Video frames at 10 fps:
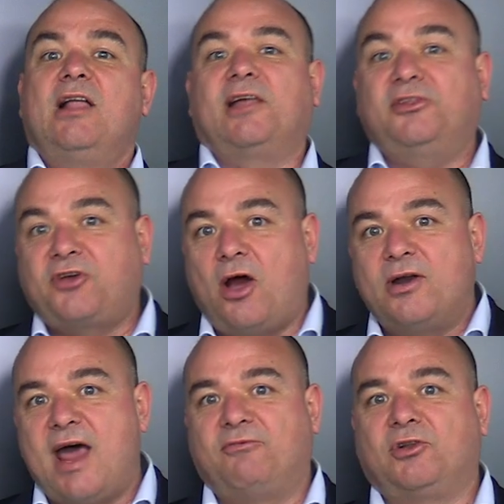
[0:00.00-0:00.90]
Let's go
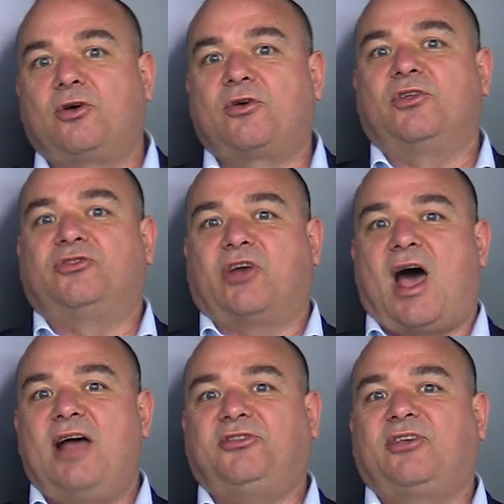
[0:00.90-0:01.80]
and have a look at the
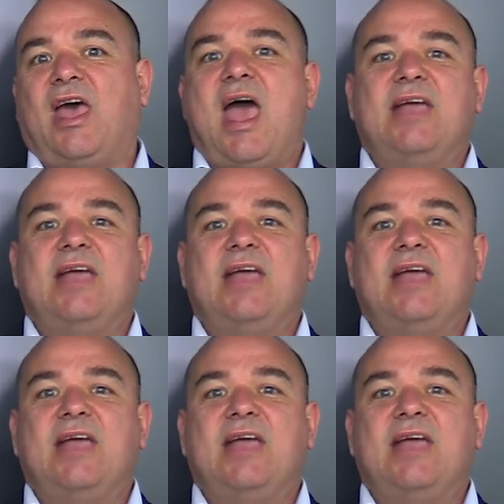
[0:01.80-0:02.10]
charts